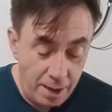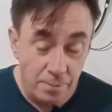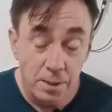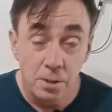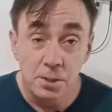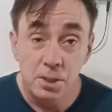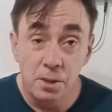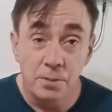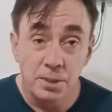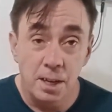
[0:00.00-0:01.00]
we have little
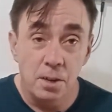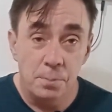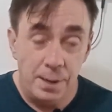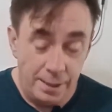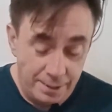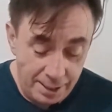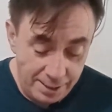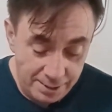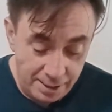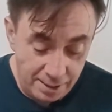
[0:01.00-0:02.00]
silver dollar
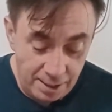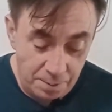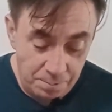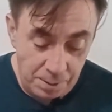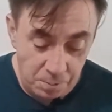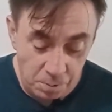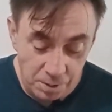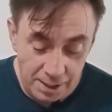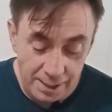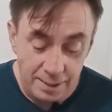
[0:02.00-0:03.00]
pancakes that a lot of people
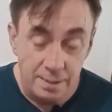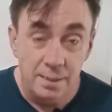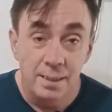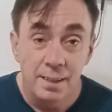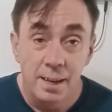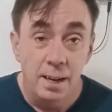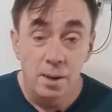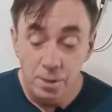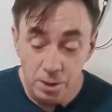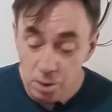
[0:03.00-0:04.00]
will like.
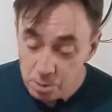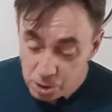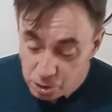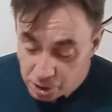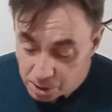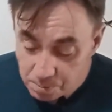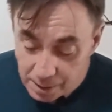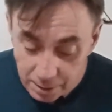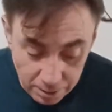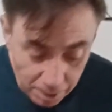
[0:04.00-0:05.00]
And all you do is you just
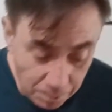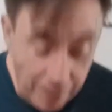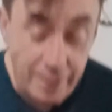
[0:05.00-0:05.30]
make little